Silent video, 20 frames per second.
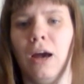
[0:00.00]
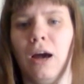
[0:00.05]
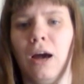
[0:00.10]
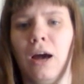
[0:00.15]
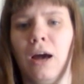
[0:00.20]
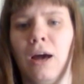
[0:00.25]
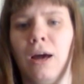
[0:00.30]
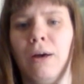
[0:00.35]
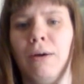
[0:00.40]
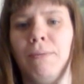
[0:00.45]

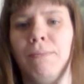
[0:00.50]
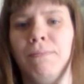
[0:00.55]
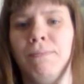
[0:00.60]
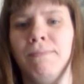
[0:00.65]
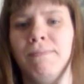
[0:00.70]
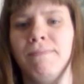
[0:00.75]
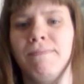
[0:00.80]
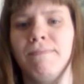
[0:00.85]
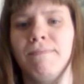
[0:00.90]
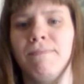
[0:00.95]
Um,
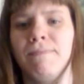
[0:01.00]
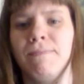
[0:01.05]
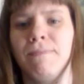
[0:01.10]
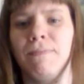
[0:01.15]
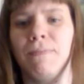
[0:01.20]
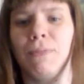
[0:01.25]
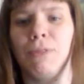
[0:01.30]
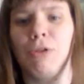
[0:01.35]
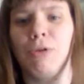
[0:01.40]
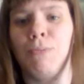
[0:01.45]

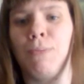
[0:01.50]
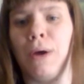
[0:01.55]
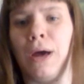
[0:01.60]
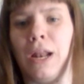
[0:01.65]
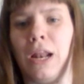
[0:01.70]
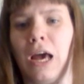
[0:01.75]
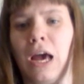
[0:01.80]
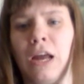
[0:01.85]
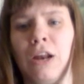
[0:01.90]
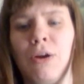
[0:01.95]

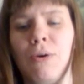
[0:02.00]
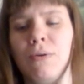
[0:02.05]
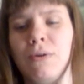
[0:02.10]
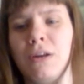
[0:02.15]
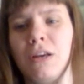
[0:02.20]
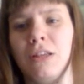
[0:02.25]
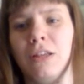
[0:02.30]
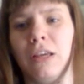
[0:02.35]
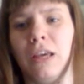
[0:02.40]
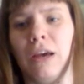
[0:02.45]
but I don't
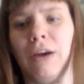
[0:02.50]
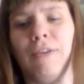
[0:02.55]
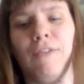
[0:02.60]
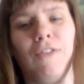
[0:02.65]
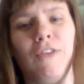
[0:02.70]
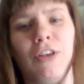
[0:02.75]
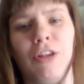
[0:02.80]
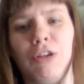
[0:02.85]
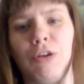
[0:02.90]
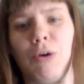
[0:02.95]
discount
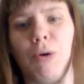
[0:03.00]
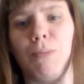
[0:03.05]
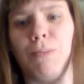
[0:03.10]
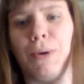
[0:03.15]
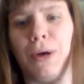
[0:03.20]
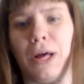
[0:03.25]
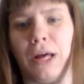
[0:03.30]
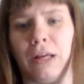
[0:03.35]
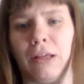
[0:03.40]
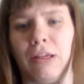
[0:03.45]
physical
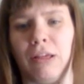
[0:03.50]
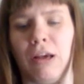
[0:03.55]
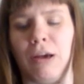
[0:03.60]
books.